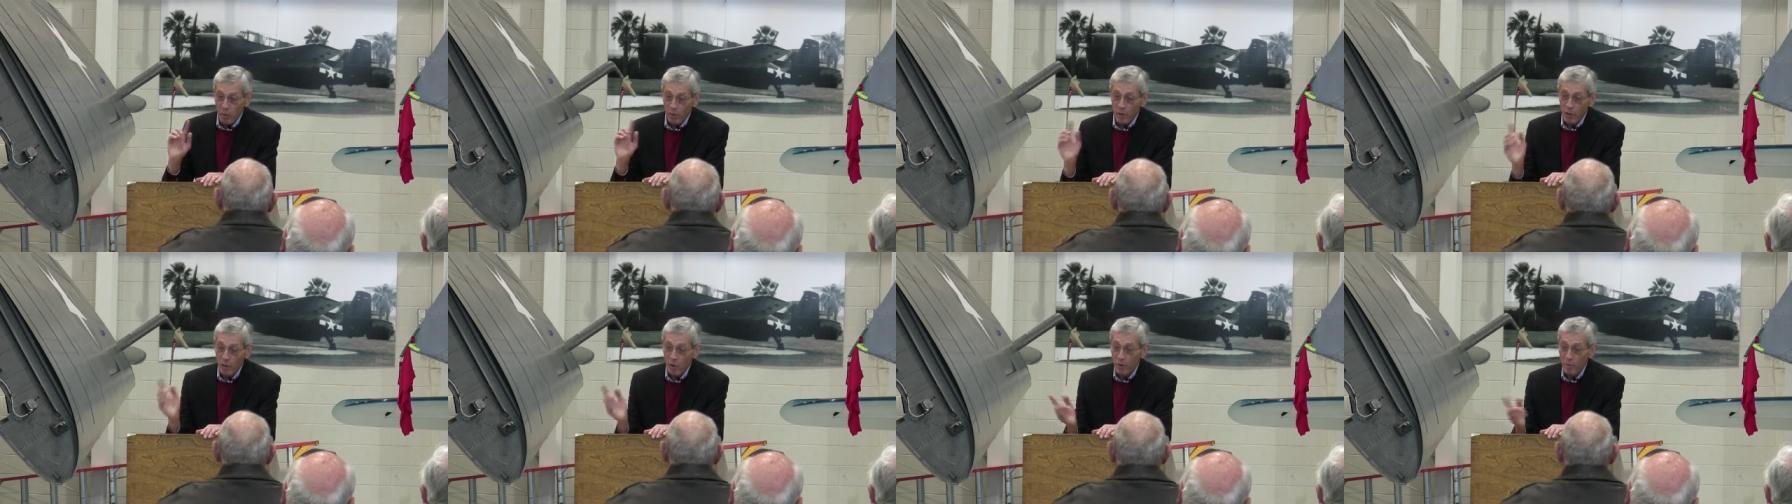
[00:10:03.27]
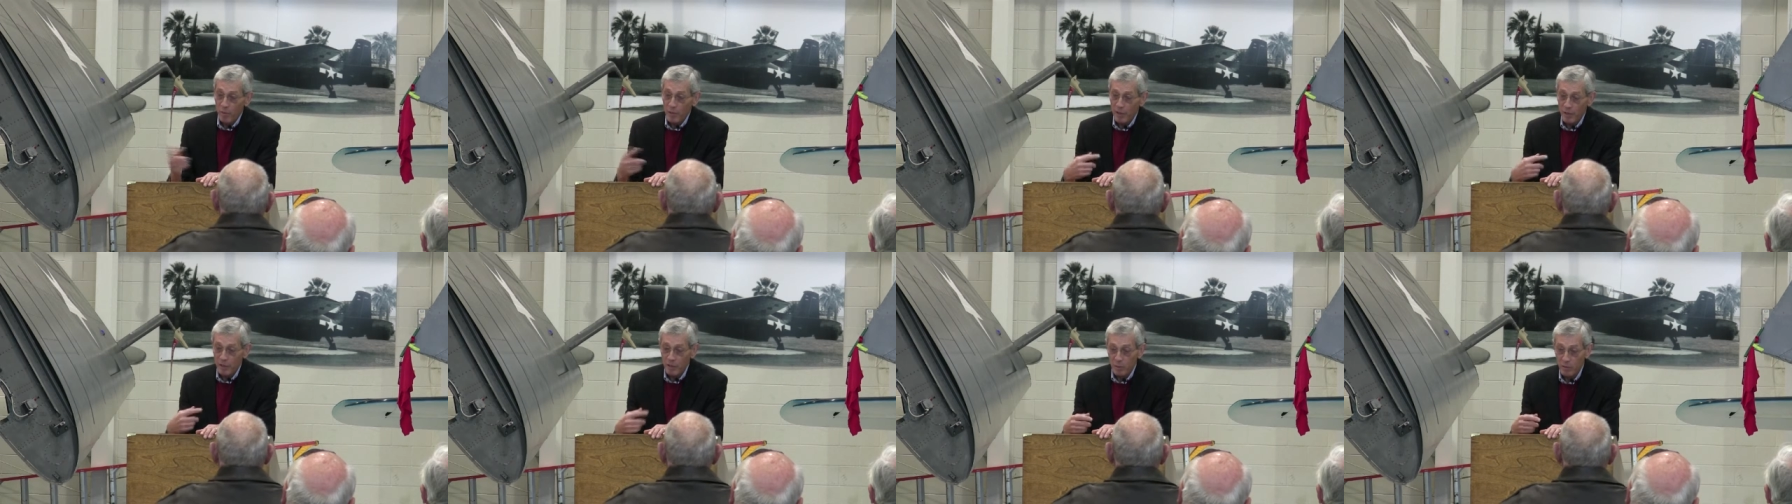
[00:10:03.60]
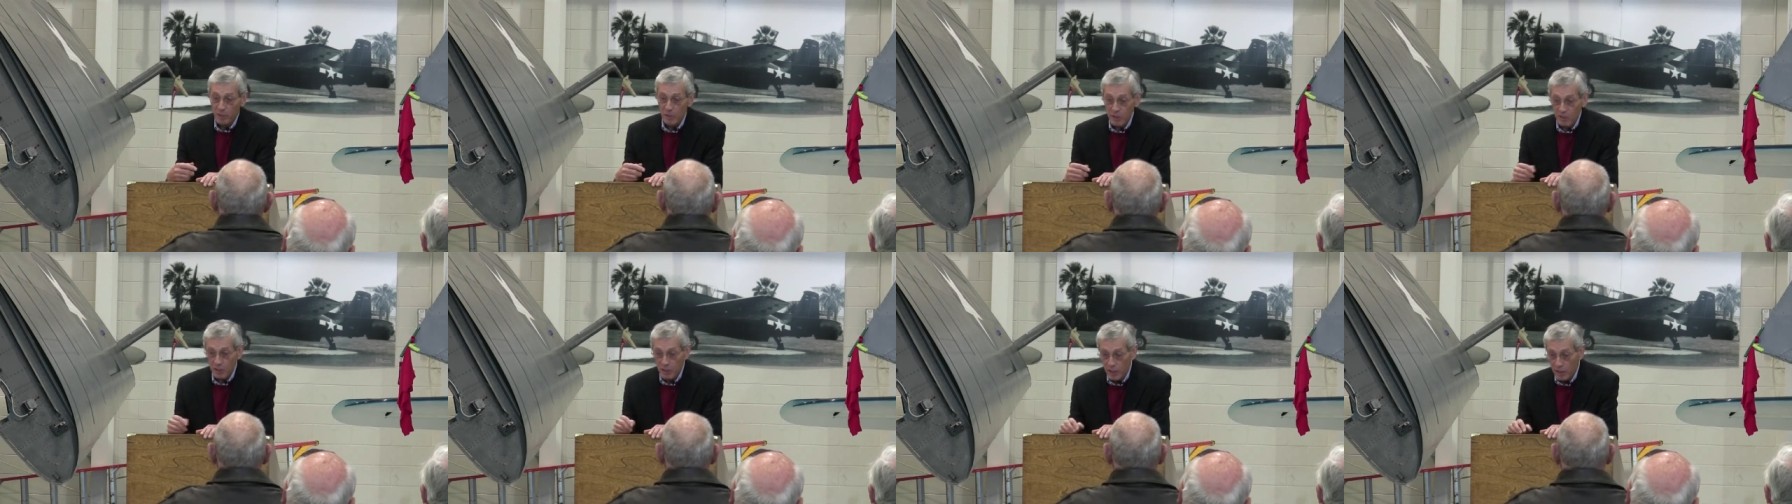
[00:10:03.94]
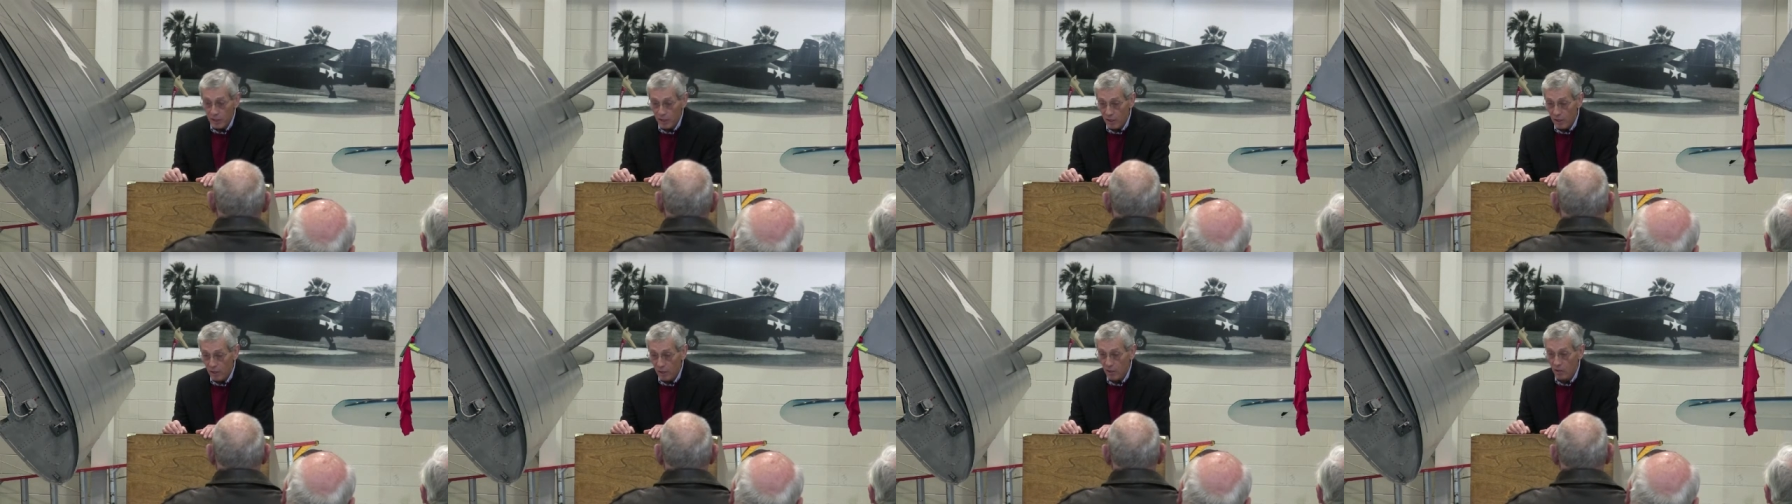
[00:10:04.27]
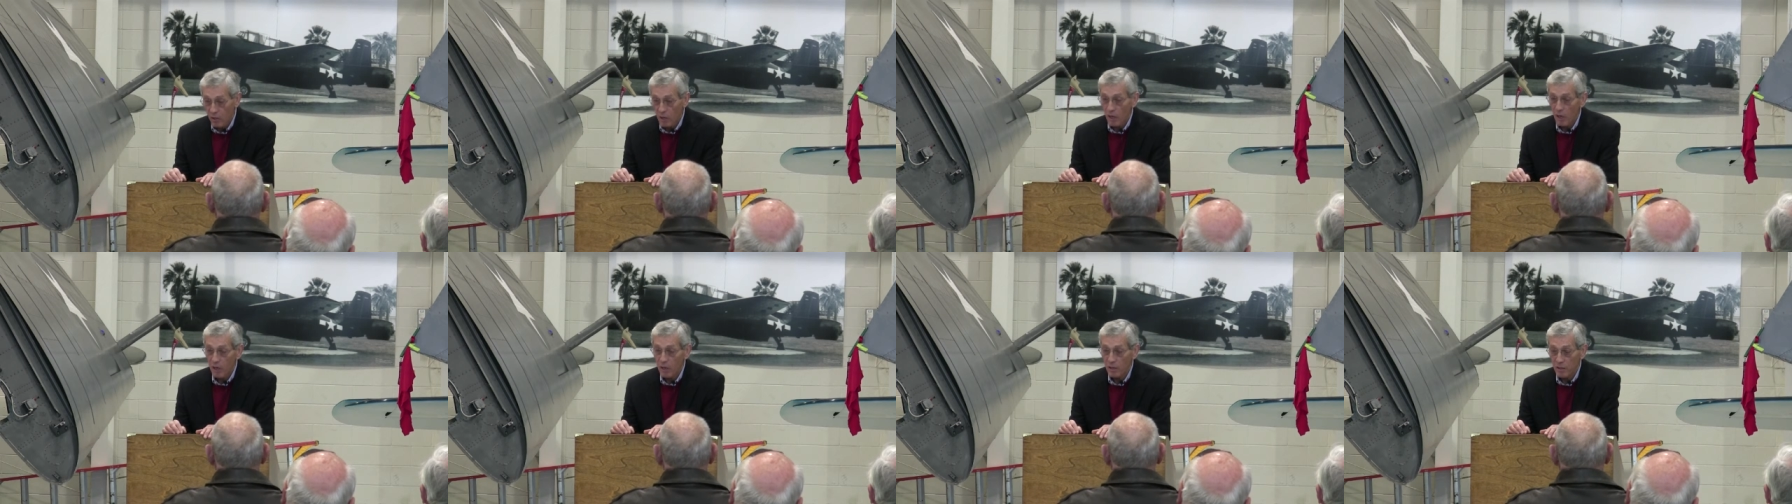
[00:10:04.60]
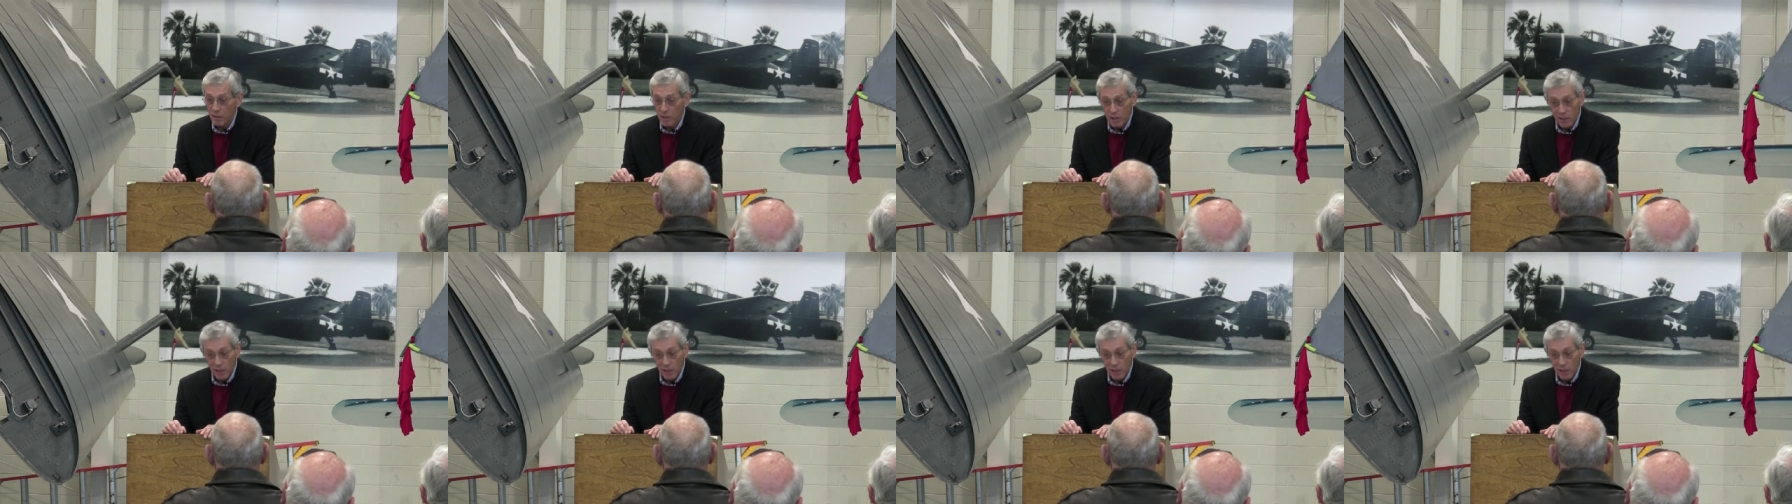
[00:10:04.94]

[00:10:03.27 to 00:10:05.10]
And we orbited with this helo